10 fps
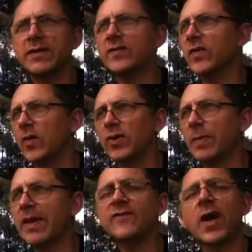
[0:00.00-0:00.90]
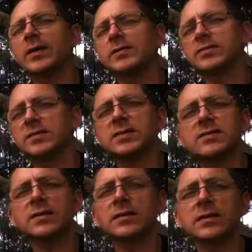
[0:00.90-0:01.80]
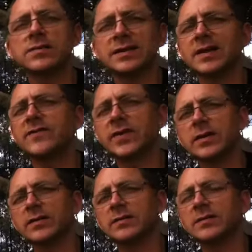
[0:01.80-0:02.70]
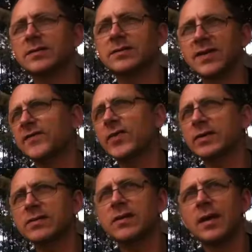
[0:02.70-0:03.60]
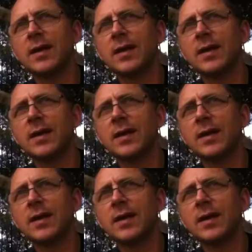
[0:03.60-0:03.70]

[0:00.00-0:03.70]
even though you may find a statistical significant difference